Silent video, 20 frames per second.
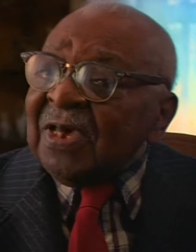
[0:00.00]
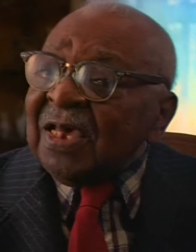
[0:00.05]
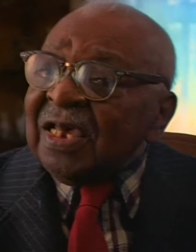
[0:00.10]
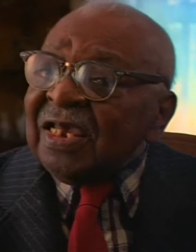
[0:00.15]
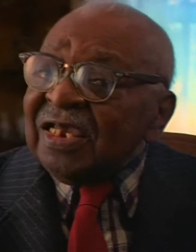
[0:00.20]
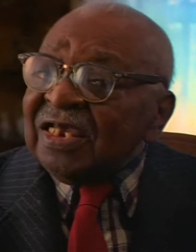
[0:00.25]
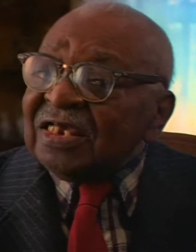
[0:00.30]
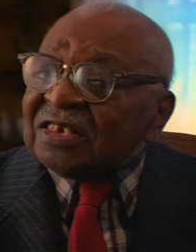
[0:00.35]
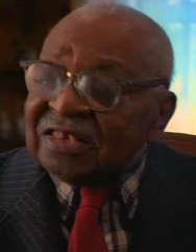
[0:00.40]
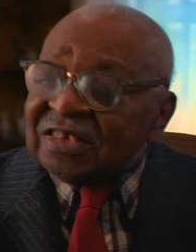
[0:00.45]

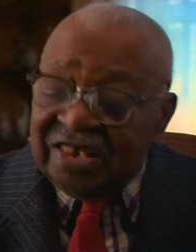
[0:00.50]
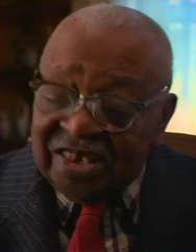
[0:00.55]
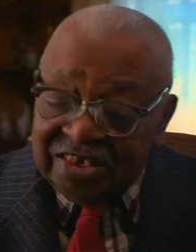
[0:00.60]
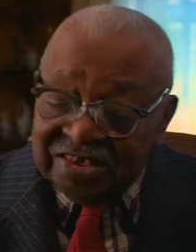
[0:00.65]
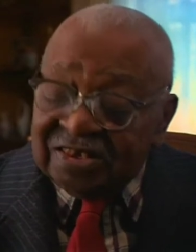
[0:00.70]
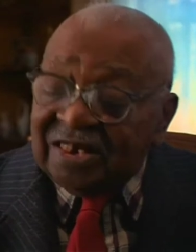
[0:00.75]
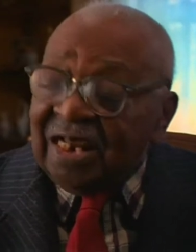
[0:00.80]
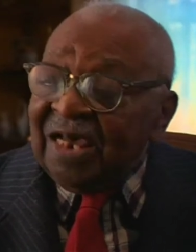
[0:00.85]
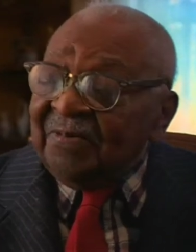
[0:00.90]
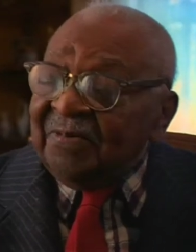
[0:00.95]
his kid
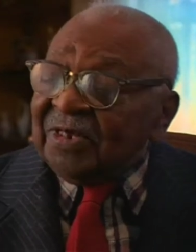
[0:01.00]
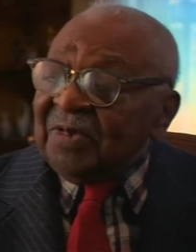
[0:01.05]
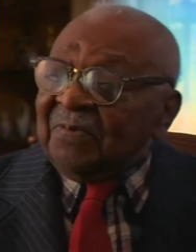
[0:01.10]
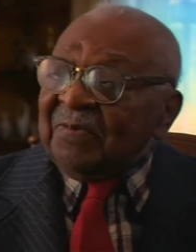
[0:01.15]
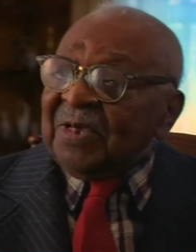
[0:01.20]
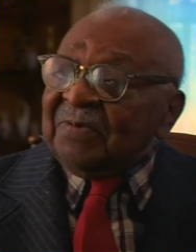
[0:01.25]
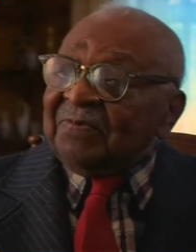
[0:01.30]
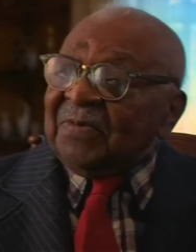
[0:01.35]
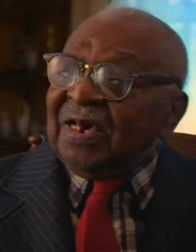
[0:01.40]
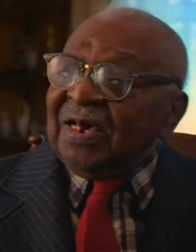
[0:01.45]
climbing up
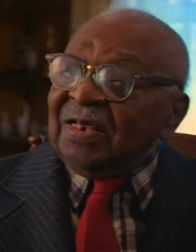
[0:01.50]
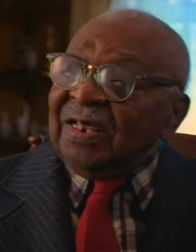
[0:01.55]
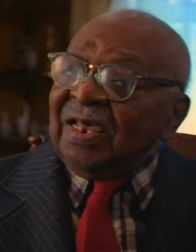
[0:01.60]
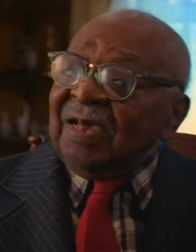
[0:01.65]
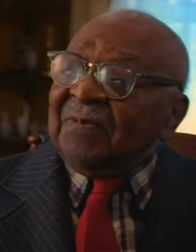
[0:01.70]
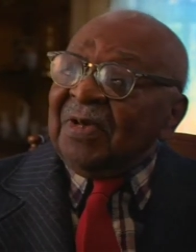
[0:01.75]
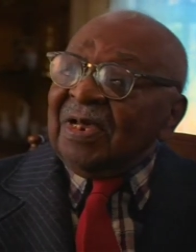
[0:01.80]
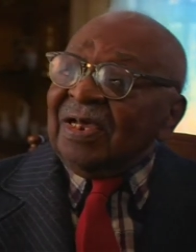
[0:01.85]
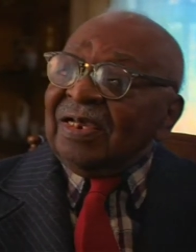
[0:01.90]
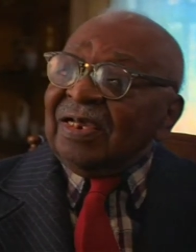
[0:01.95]
in my
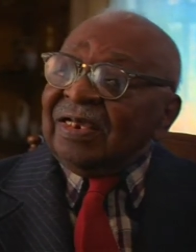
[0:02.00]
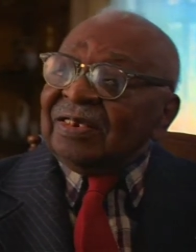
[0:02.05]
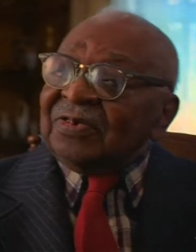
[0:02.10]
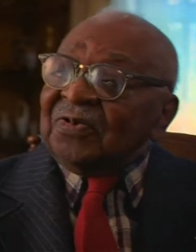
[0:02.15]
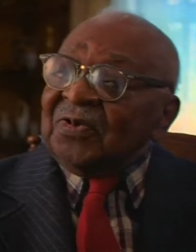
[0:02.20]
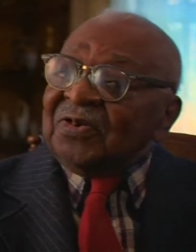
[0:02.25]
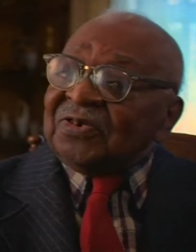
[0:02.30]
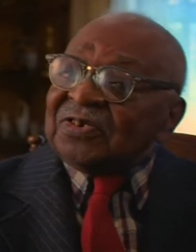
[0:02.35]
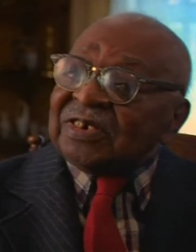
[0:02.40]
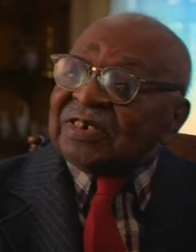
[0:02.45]
lap and
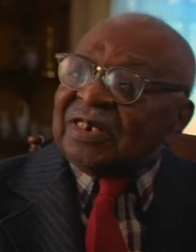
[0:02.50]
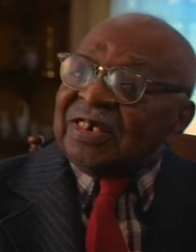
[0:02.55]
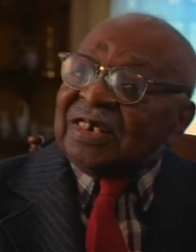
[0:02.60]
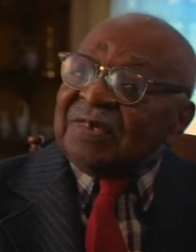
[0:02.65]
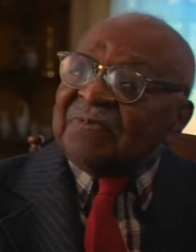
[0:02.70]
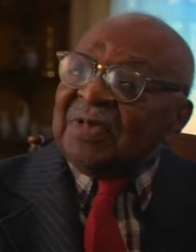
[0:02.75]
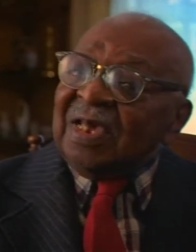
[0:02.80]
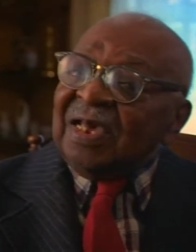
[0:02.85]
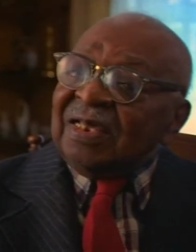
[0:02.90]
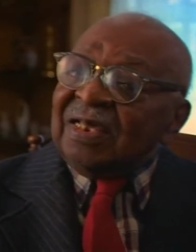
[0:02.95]
going to
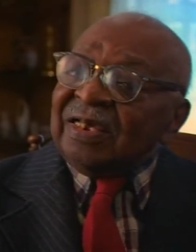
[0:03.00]
sleep